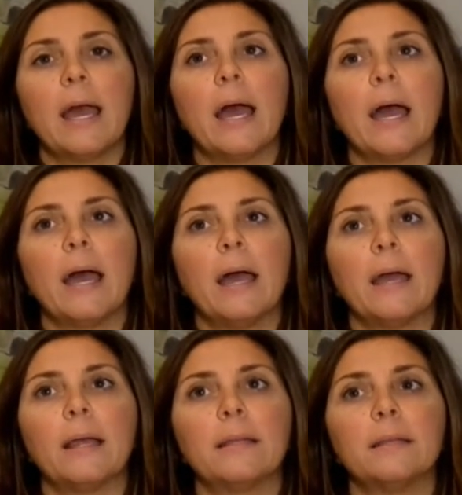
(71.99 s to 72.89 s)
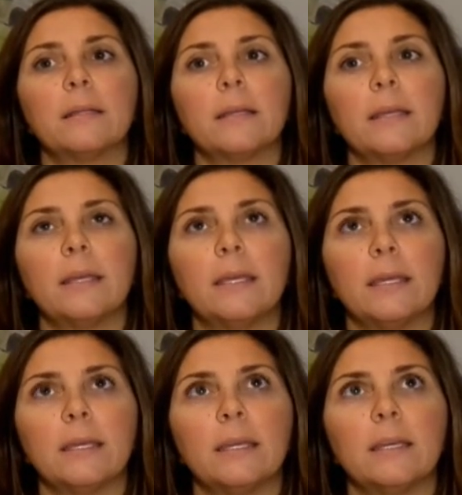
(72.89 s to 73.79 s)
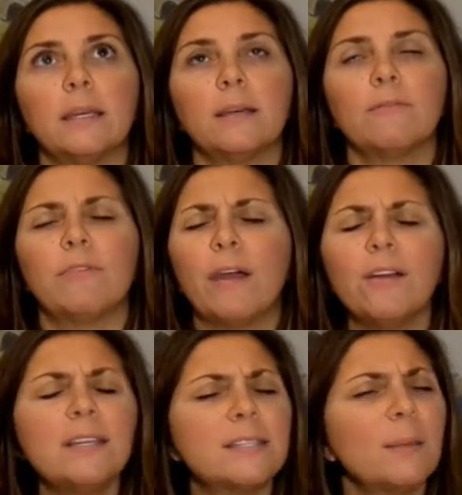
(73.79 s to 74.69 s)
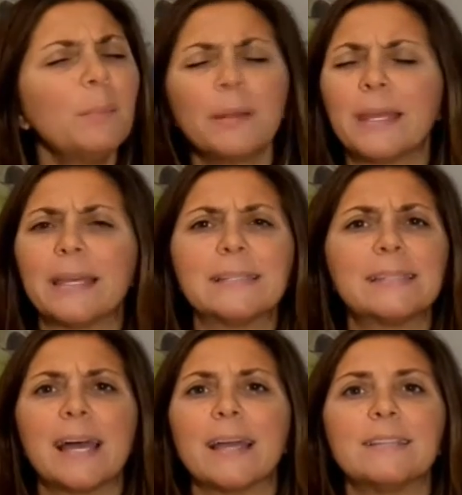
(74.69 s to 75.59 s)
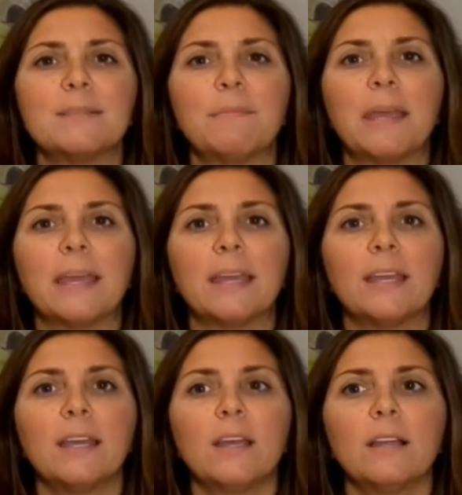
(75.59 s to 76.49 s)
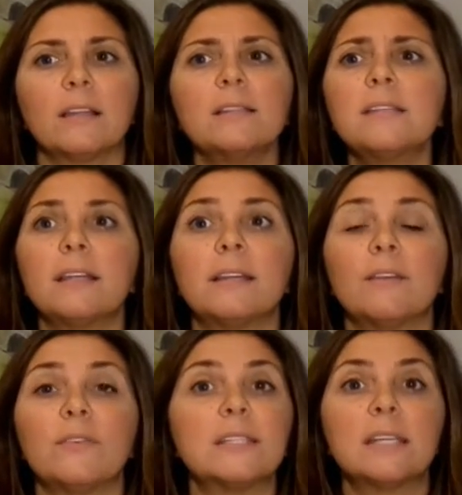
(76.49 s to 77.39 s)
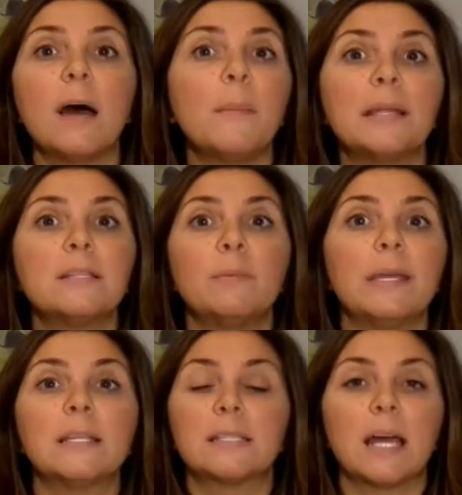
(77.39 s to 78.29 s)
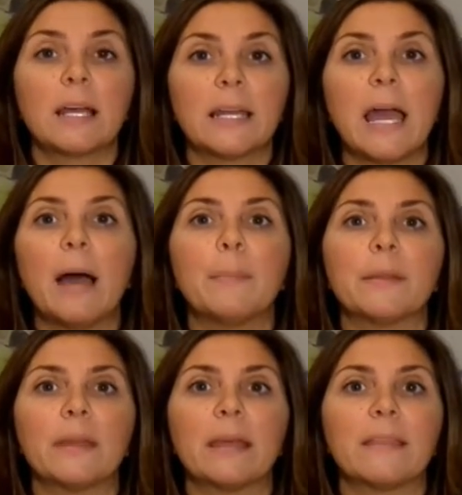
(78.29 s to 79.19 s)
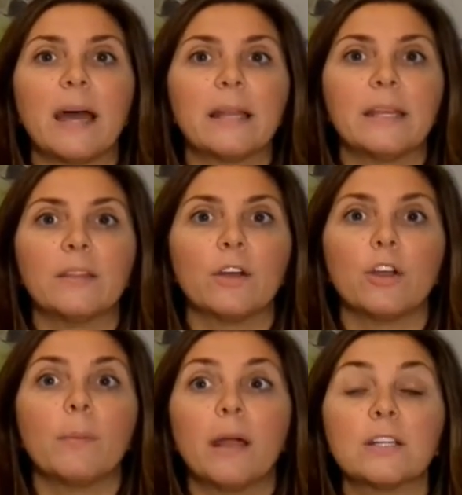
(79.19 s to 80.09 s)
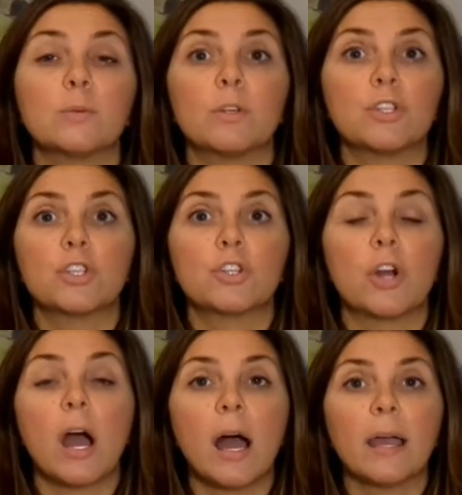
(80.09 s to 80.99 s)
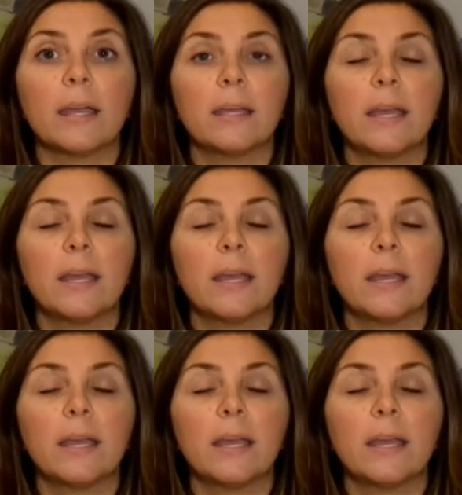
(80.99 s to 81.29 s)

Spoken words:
And he very simply said to me, listen, if it's not meant to be, it's not going to happen like that either. You might as well just try.